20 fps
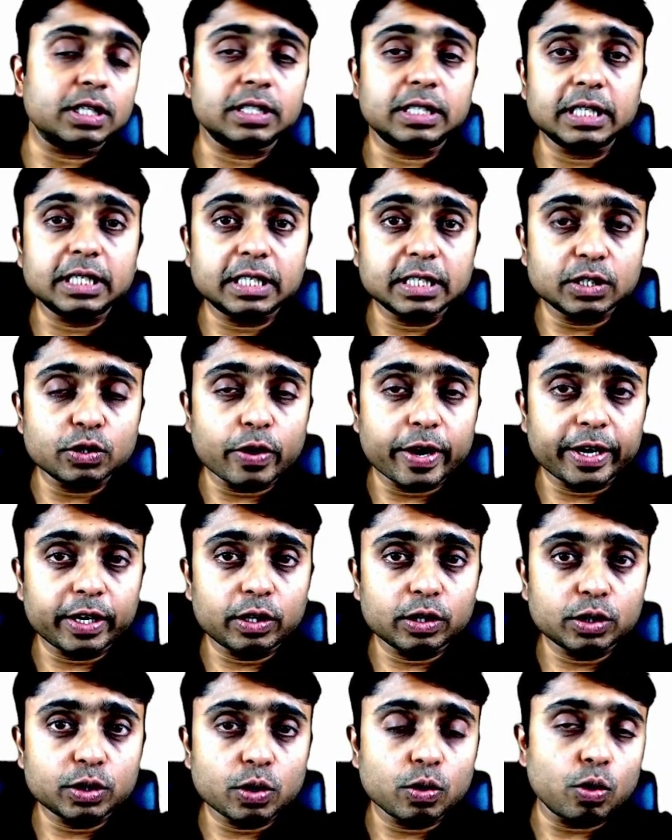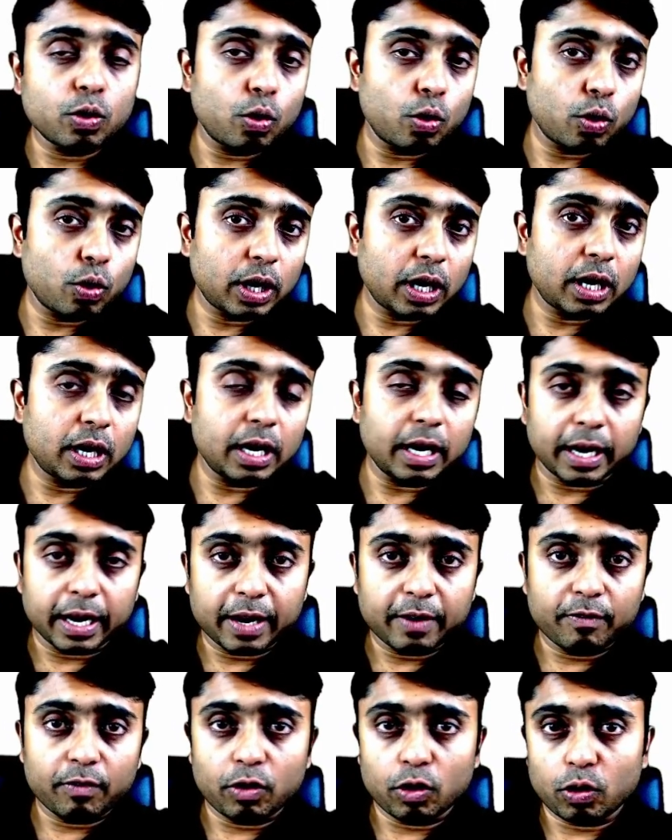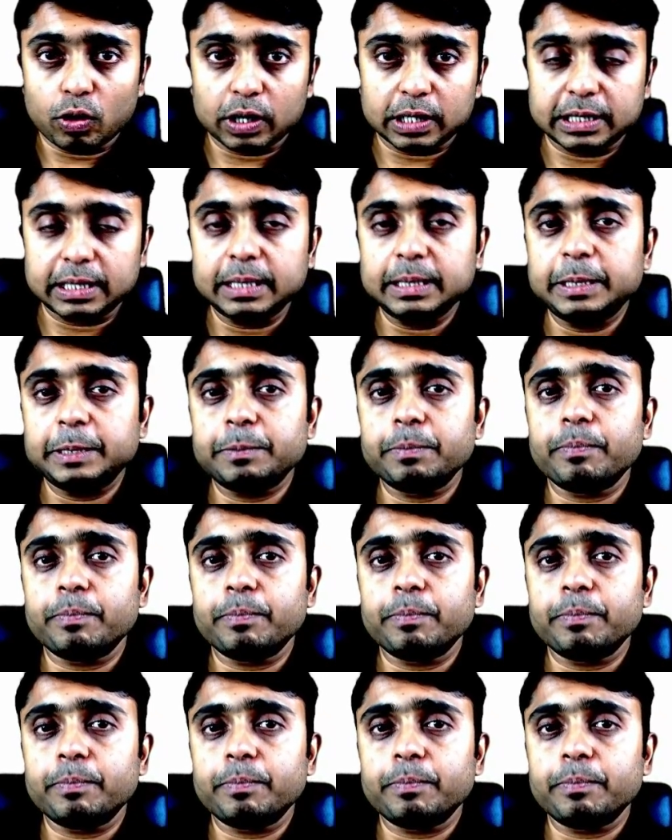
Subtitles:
It is going to show coral red fluorescence.